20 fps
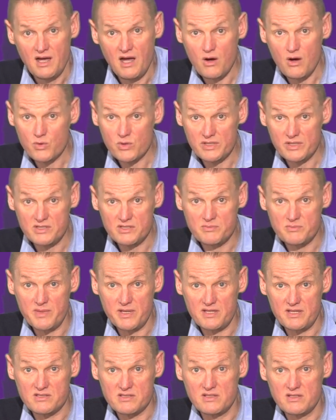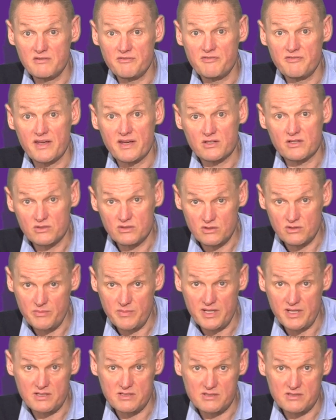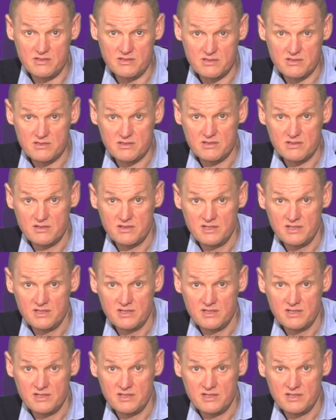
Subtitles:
How can this medicine affect other medicines?